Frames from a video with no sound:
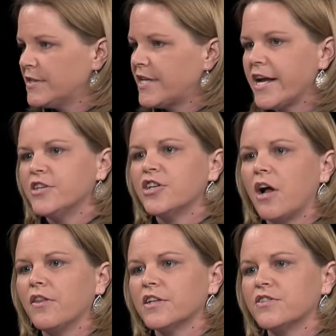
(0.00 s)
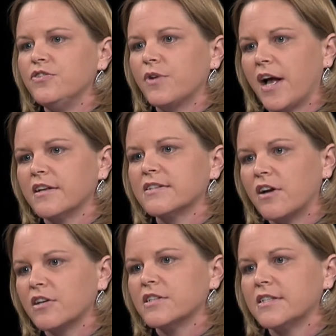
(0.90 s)
stage in all this you kind of
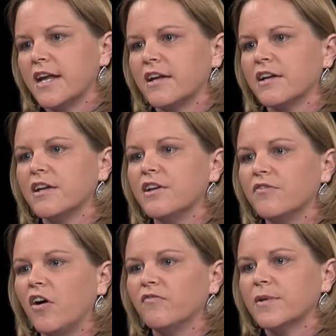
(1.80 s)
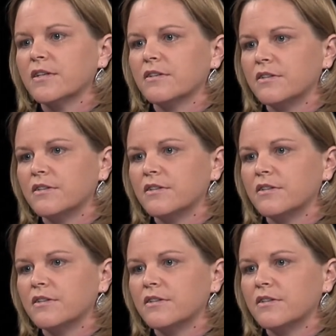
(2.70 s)
started to take an involvement